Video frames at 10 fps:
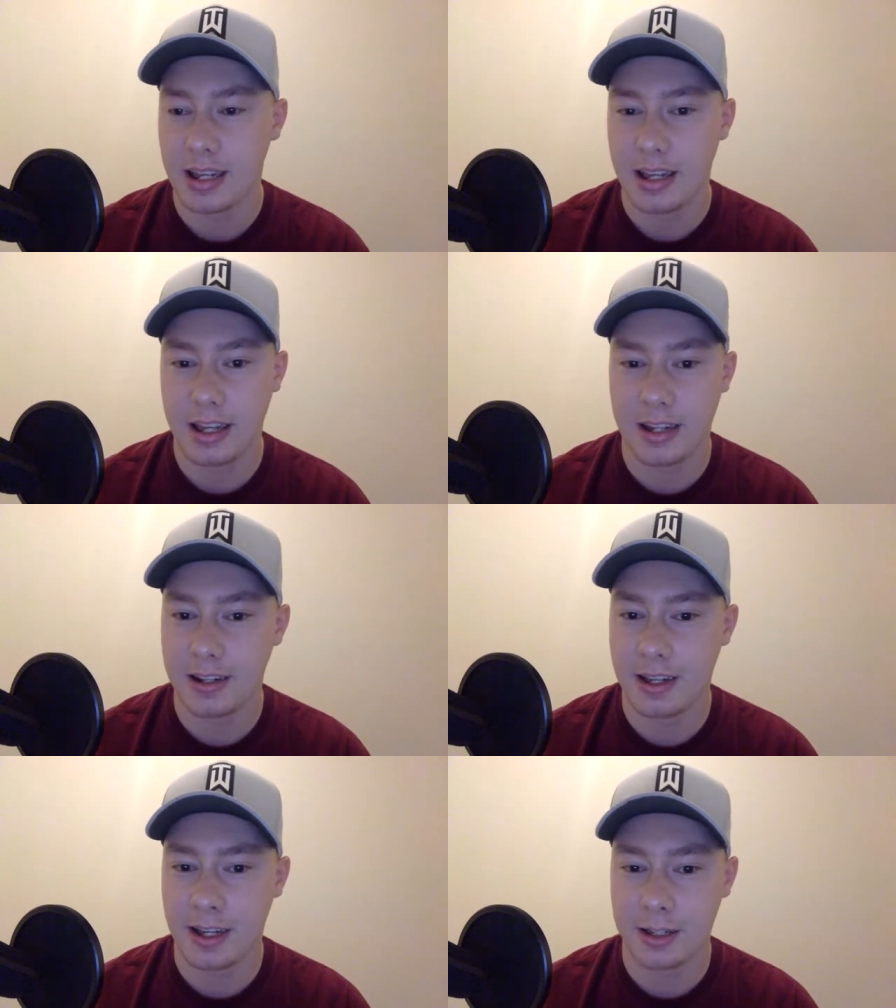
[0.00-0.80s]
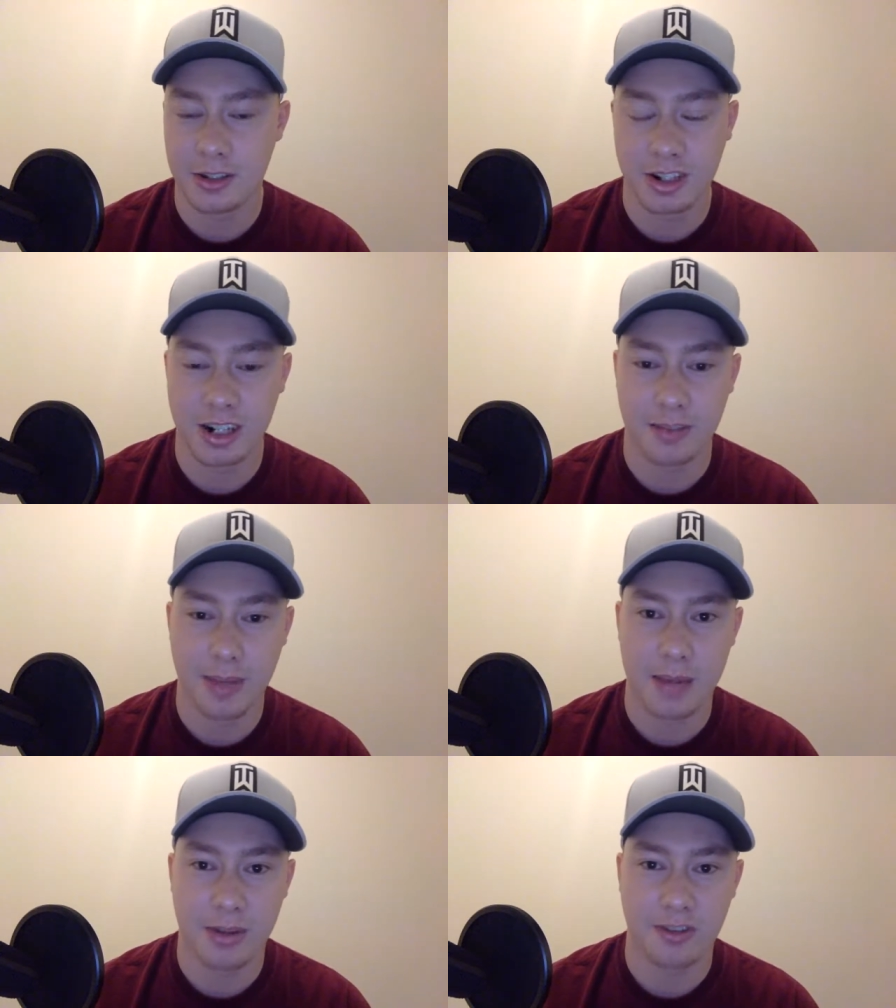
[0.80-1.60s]
and you're going to
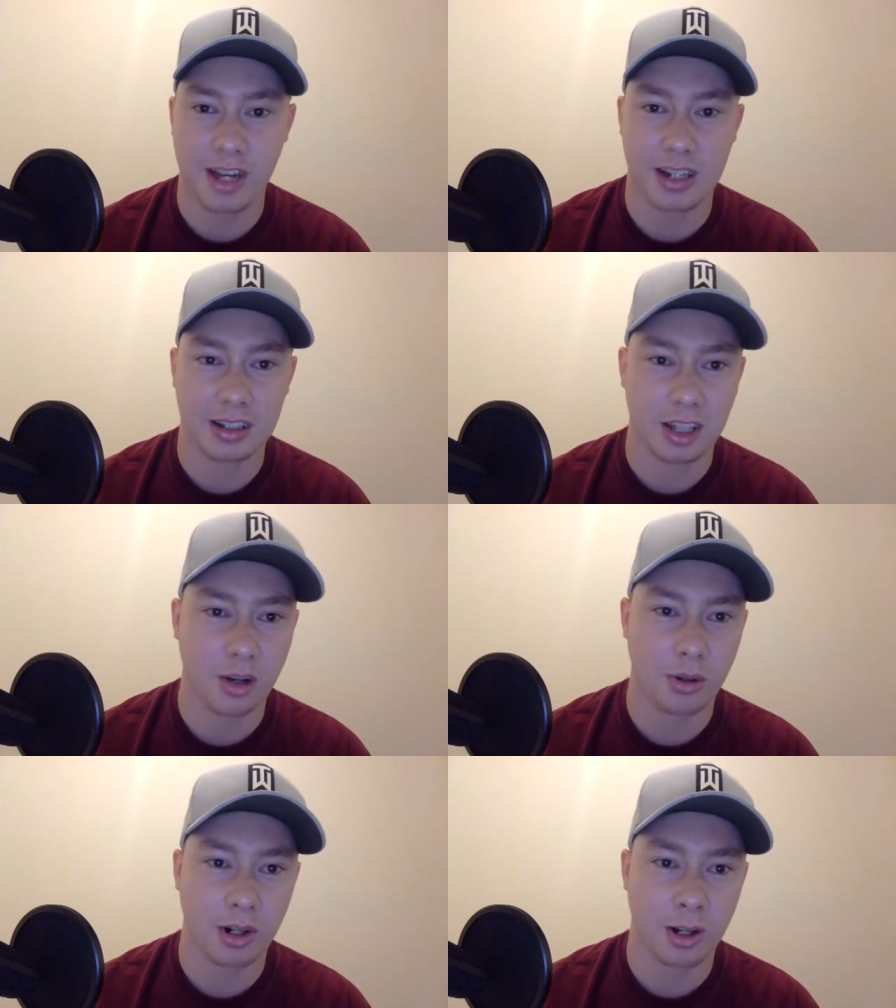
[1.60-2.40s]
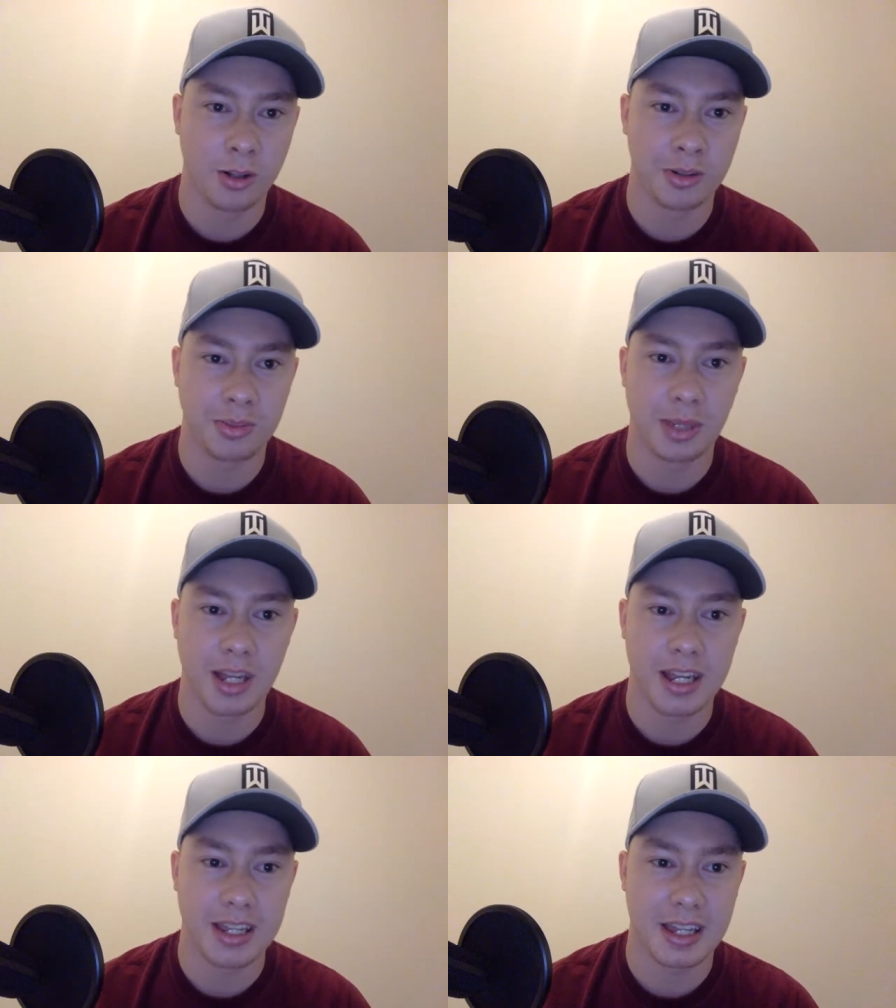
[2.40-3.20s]
maybe find a lower owned
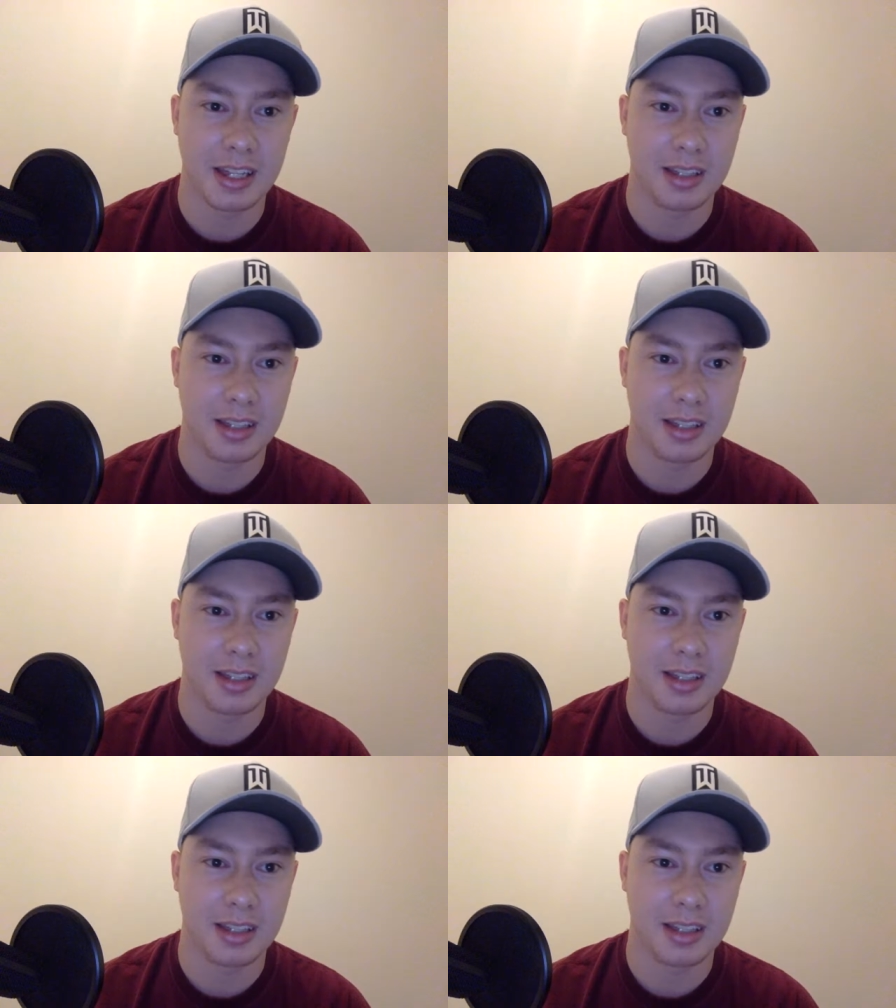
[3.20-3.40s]
play that